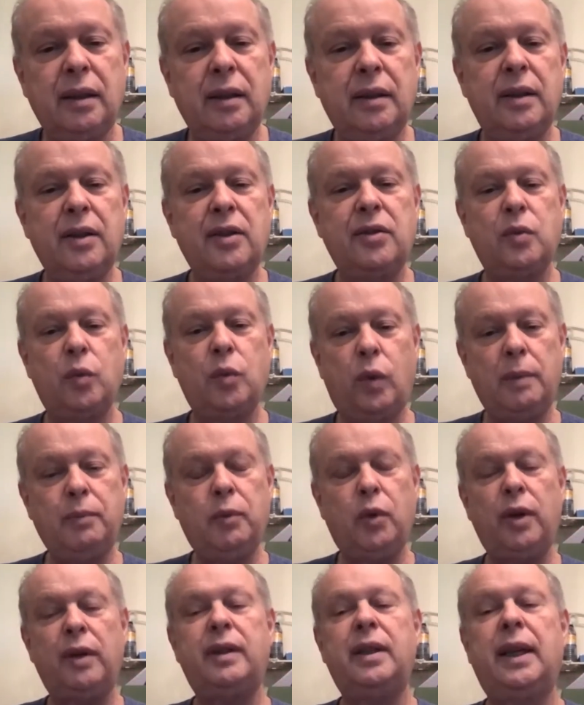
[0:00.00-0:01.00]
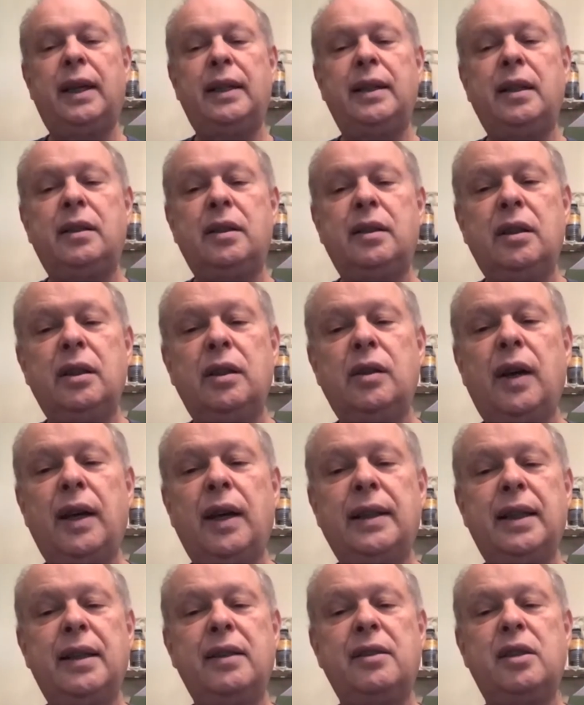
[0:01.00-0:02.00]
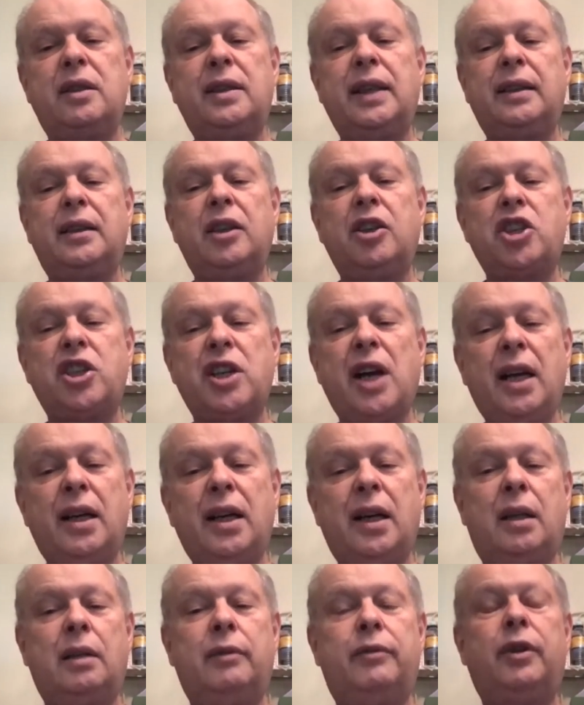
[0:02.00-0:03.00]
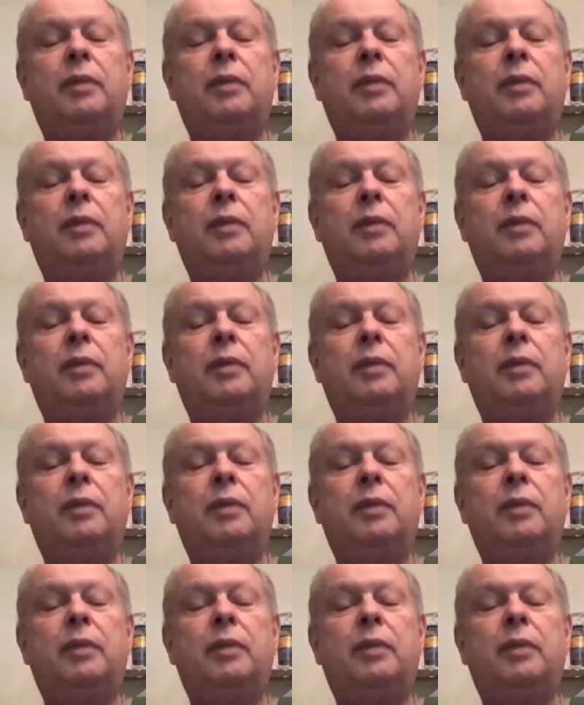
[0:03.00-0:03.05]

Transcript: there's one more thing I need to do, and that is to take the shock out of her,